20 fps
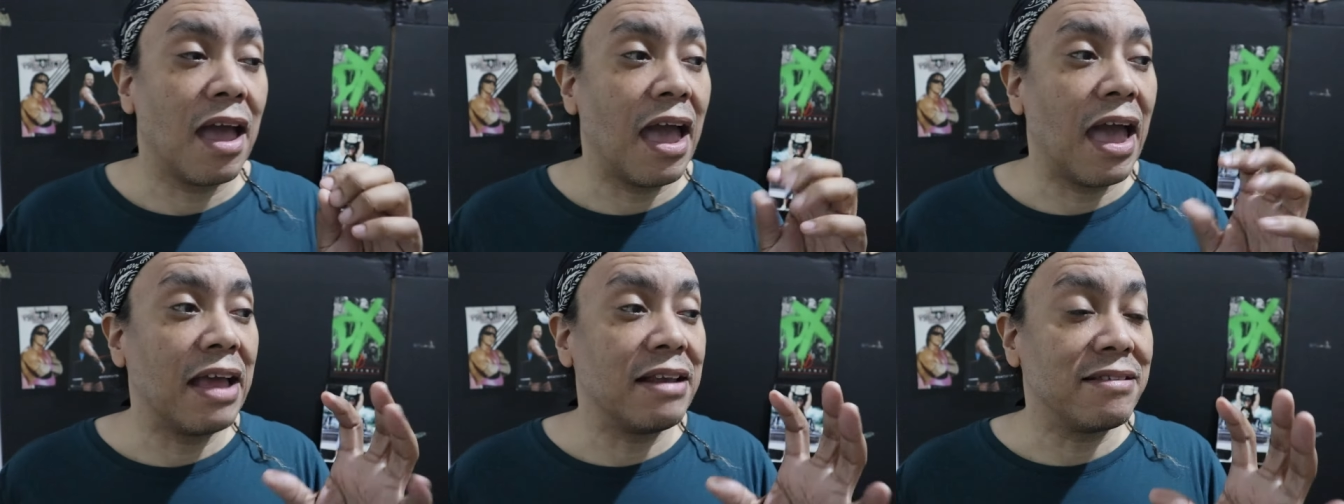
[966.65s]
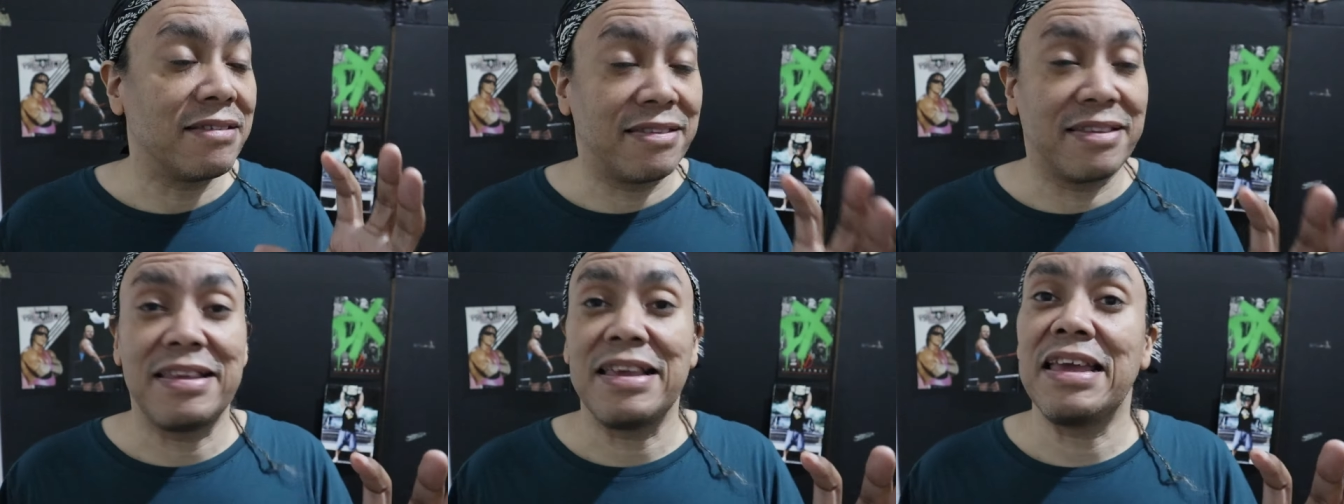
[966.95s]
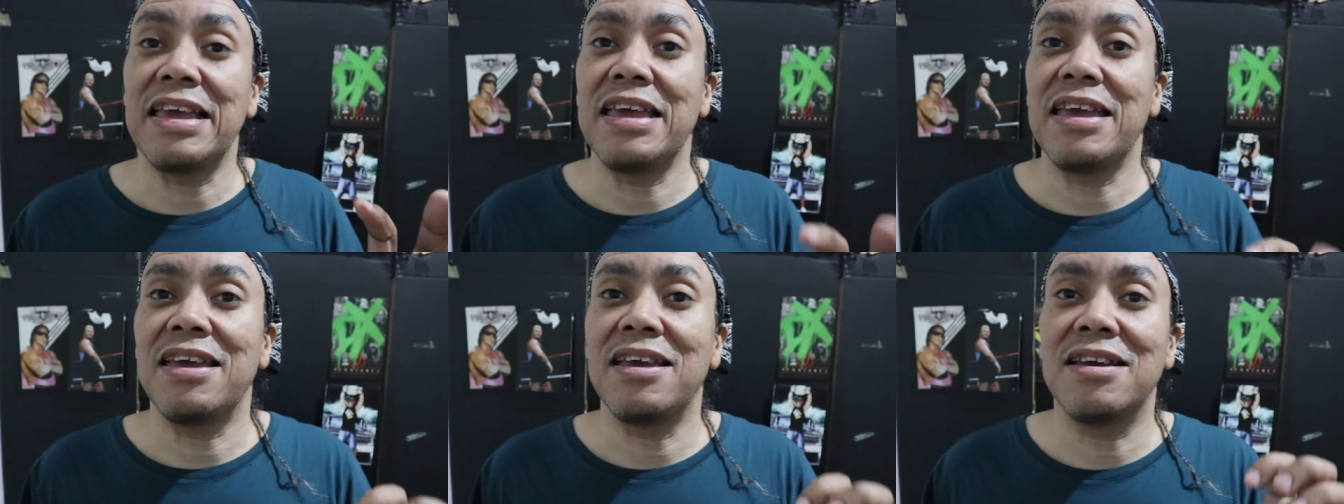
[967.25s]
And
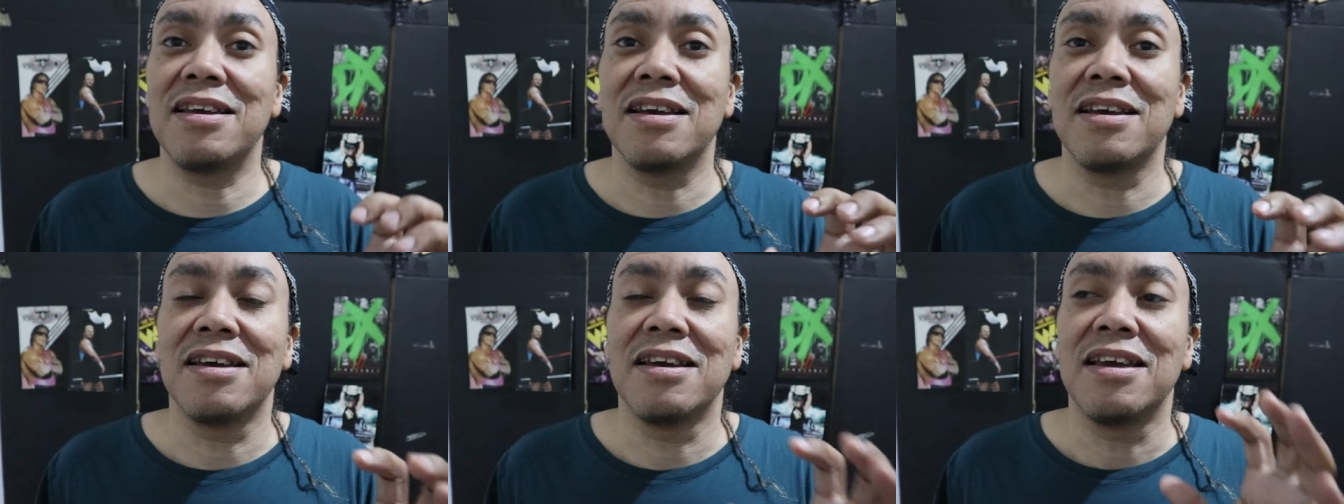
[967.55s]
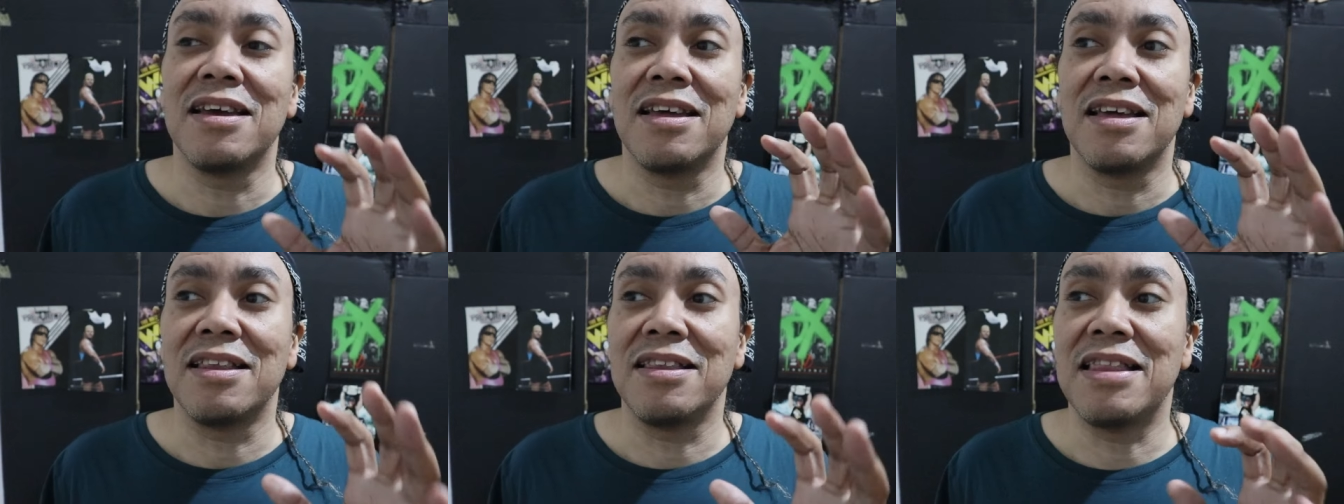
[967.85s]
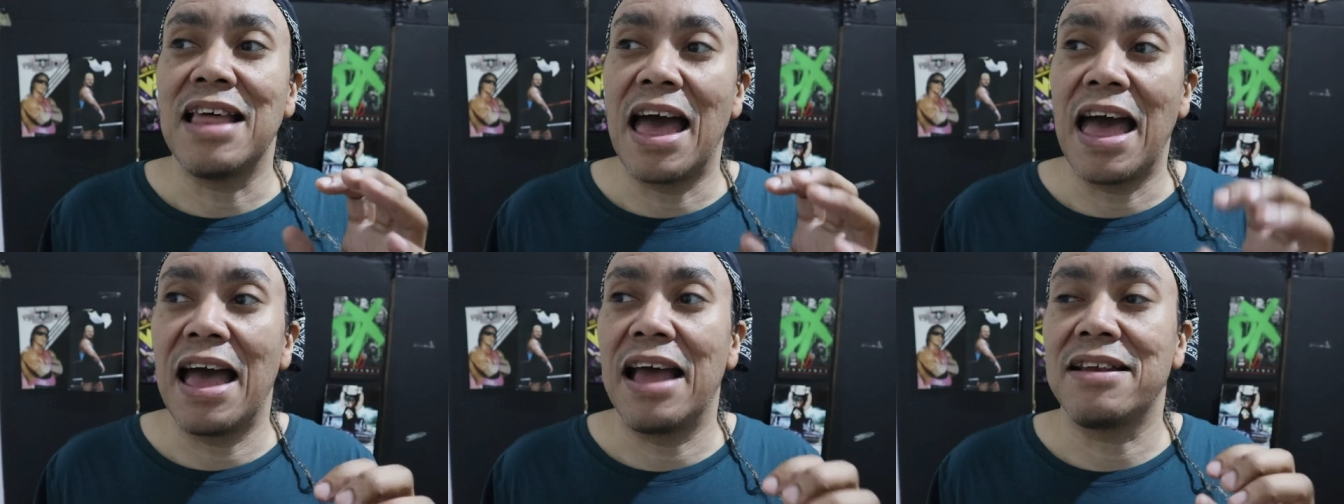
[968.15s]
seeing
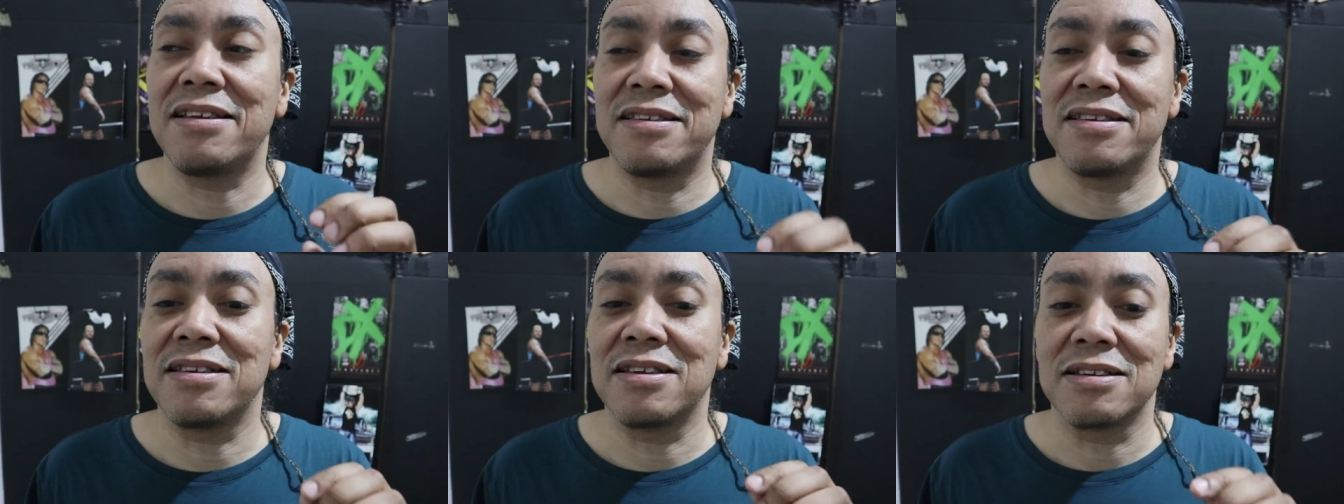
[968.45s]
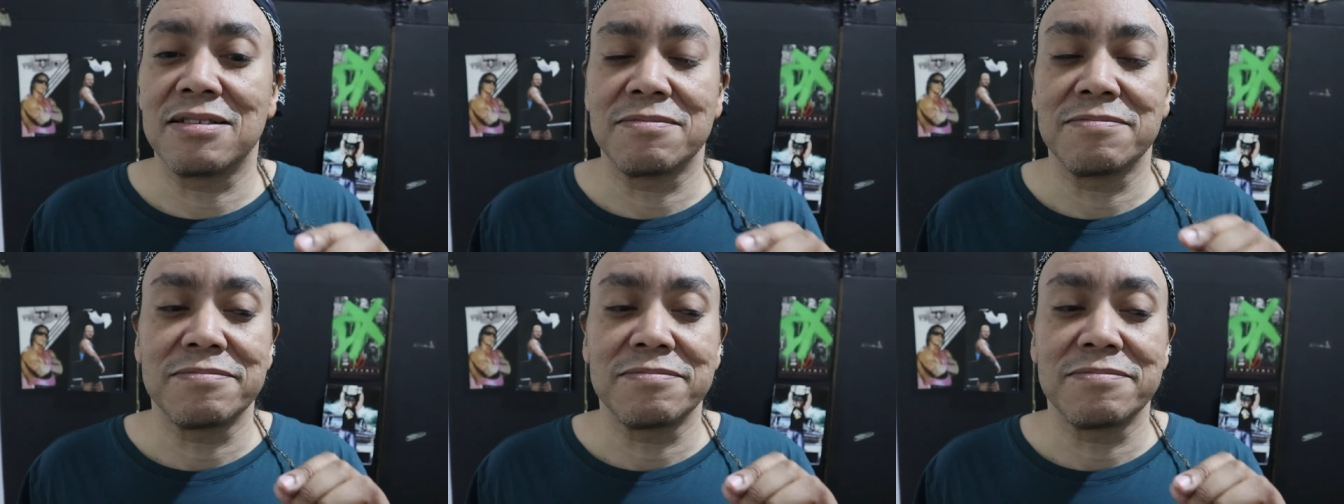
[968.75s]
that